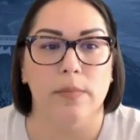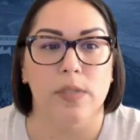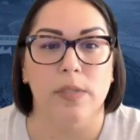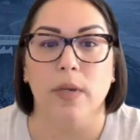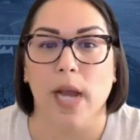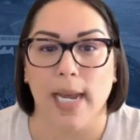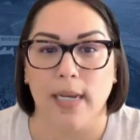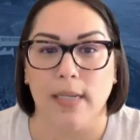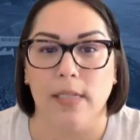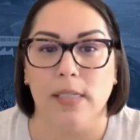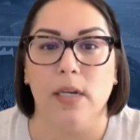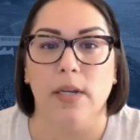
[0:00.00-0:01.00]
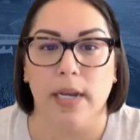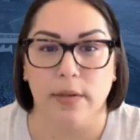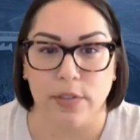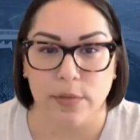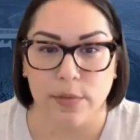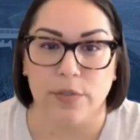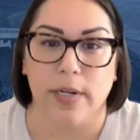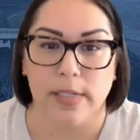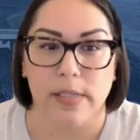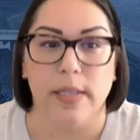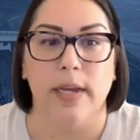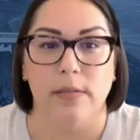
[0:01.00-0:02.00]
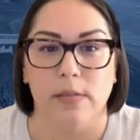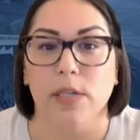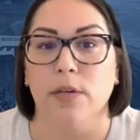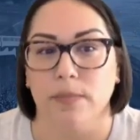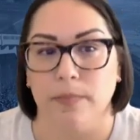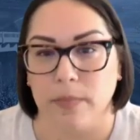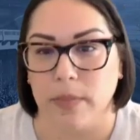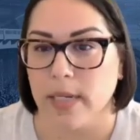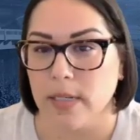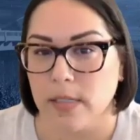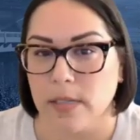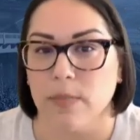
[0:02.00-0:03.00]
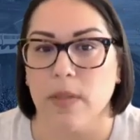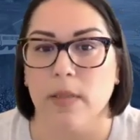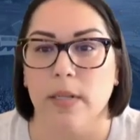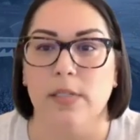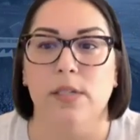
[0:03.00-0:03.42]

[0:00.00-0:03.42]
some guidance on how to address that. So that is something that is.